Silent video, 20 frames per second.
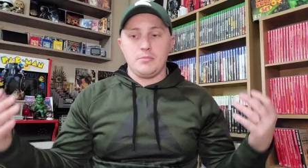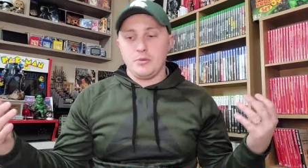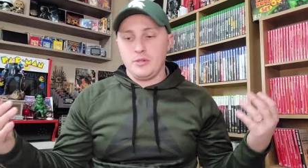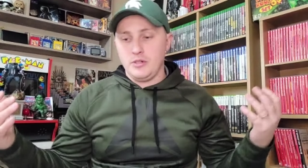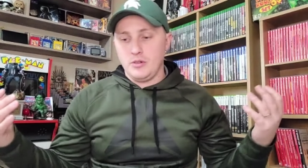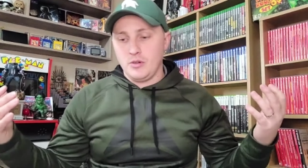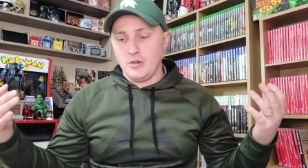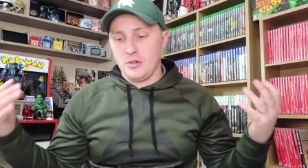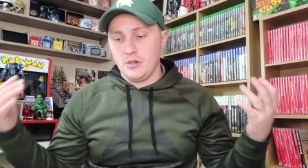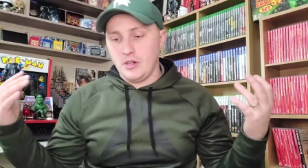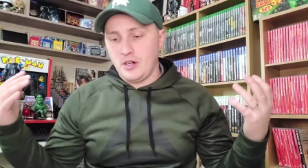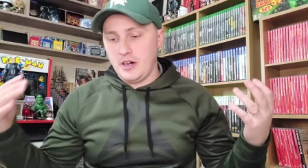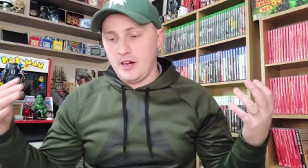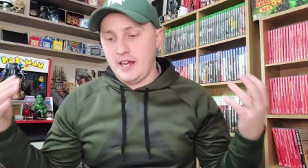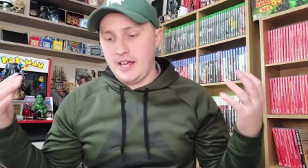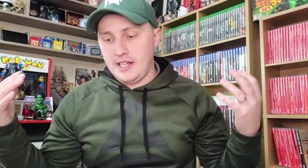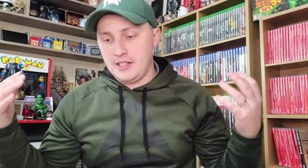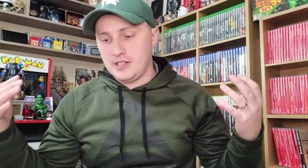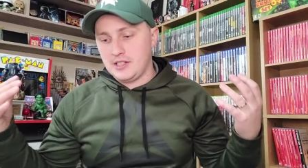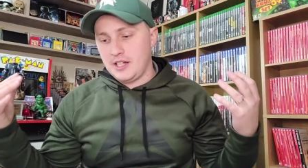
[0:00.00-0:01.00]
pre-order or
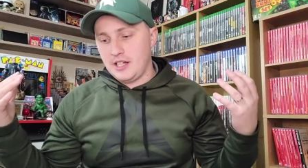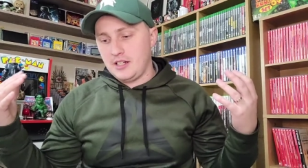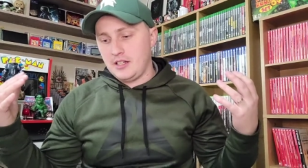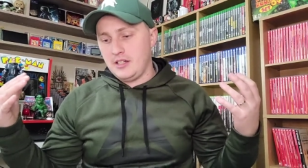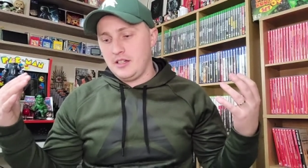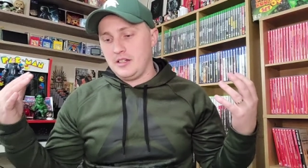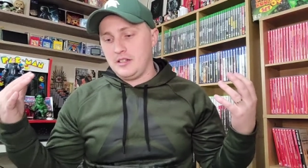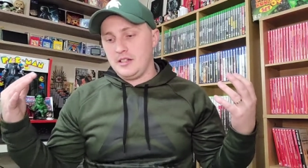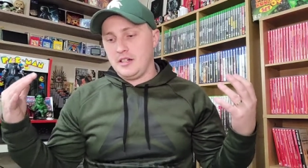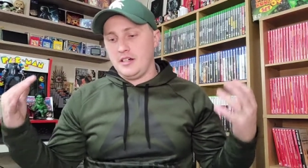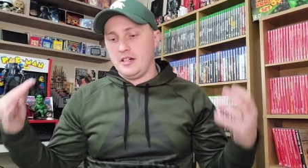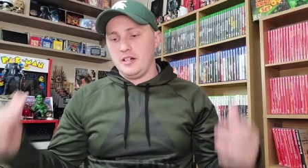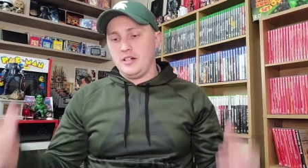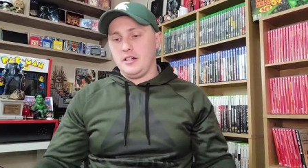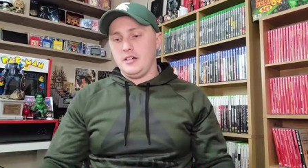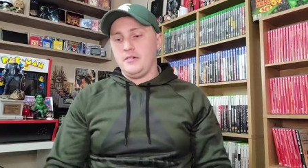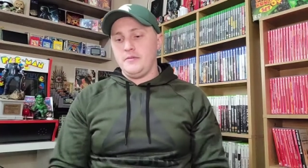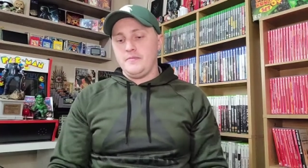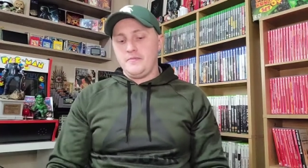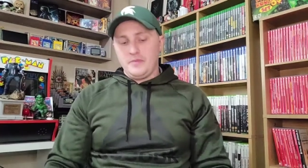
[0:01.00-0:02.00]
hands on a
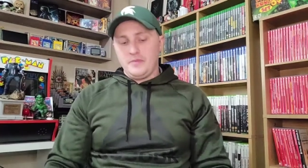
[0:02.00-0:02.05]
uh,